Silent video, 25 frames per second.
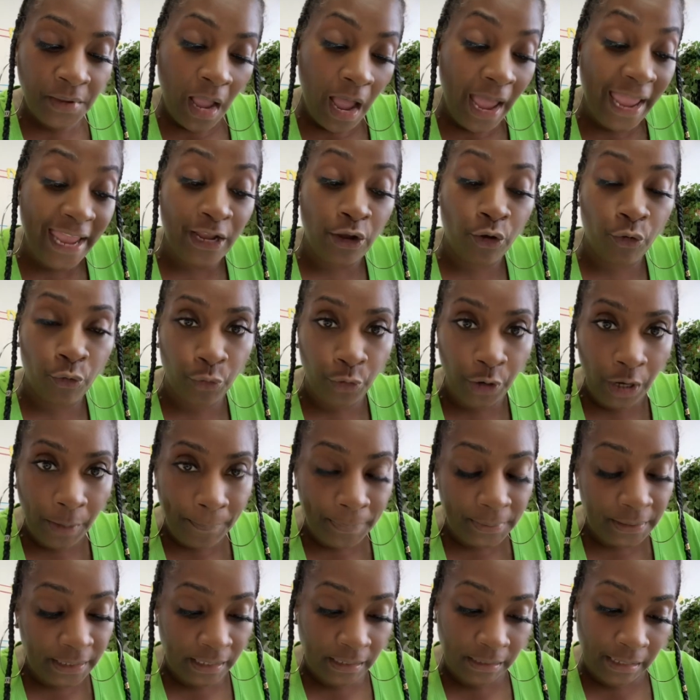a
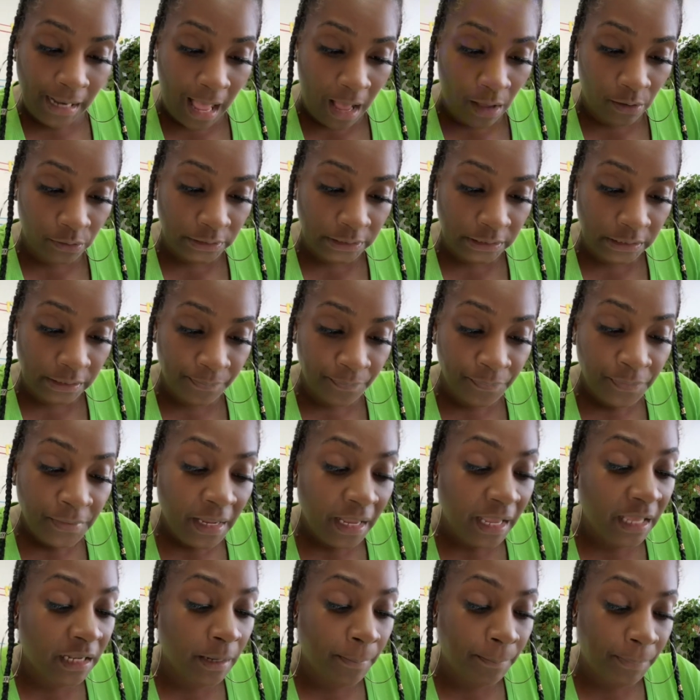crippling loss
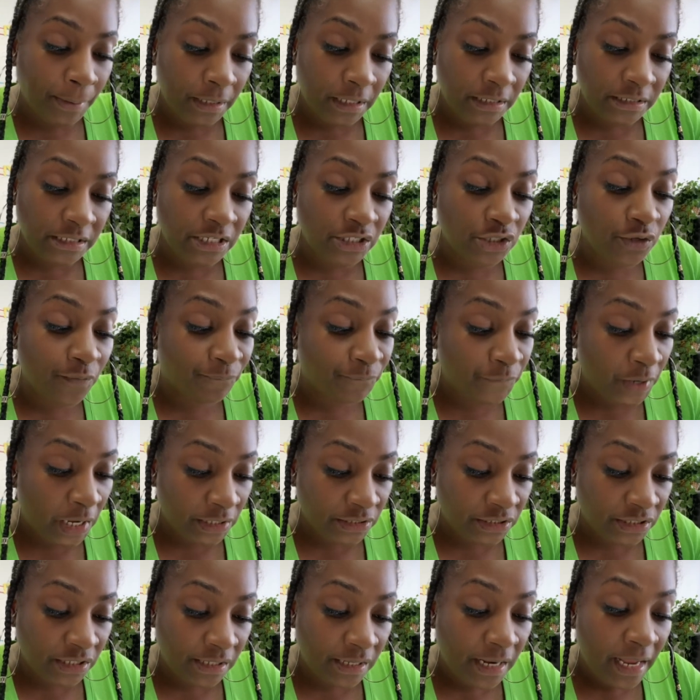in ability to
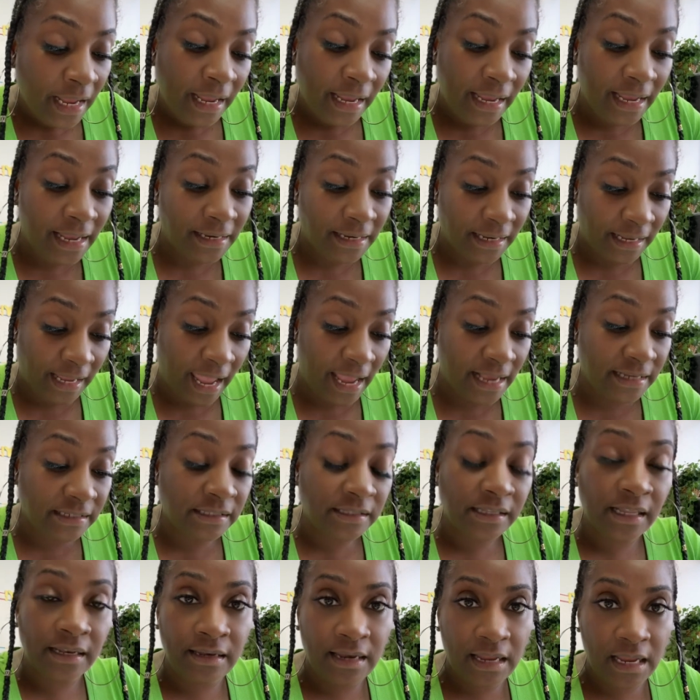function indicates
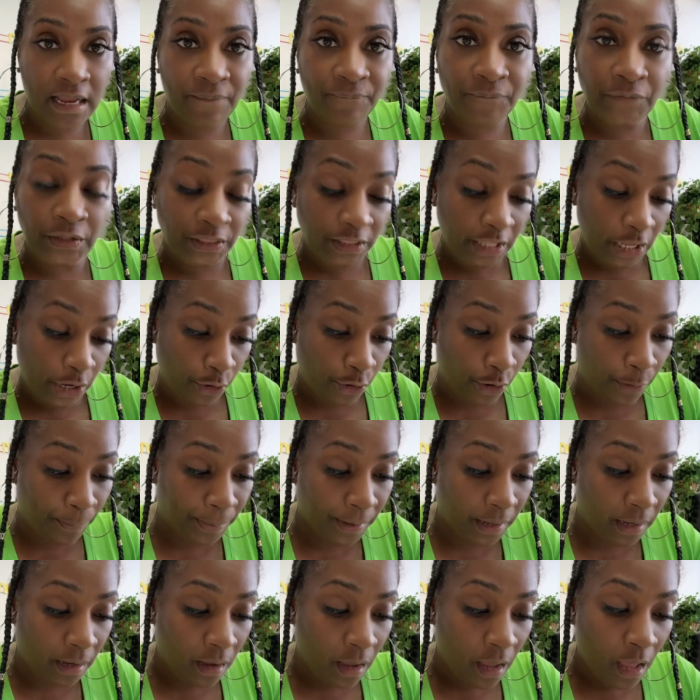the need for
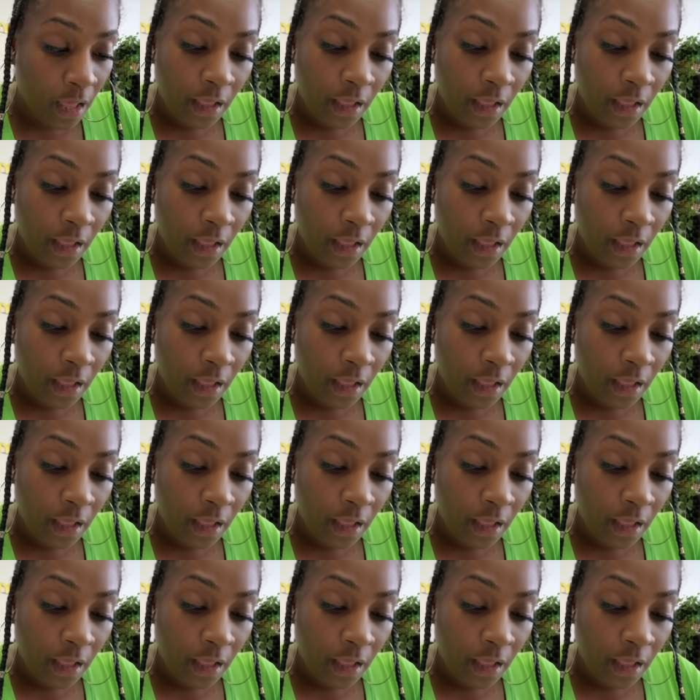therapy.